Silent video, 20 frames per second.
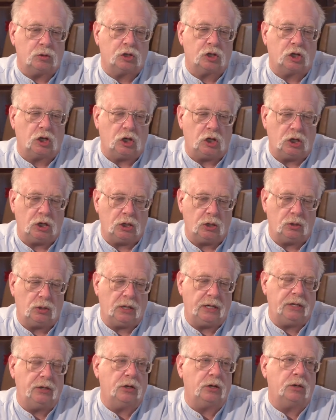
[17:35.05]

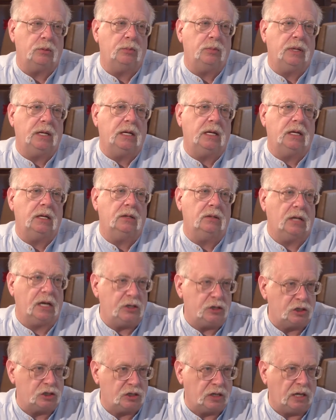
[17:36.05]
clearly going to be
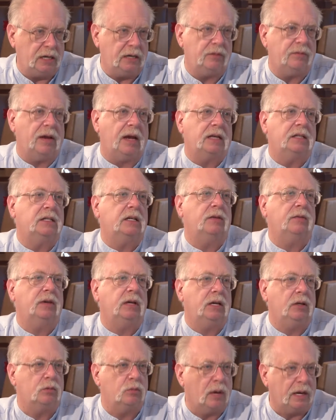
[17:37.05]
legislative
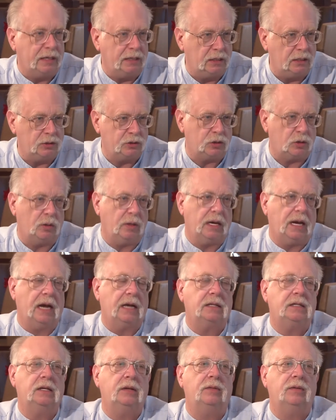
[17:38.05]
activity, regulatory
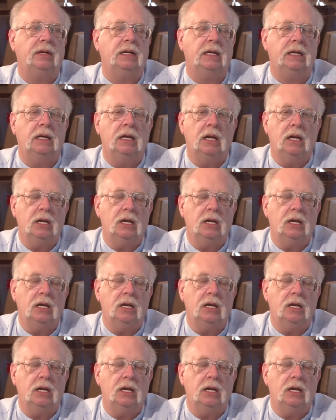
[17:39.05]
activity,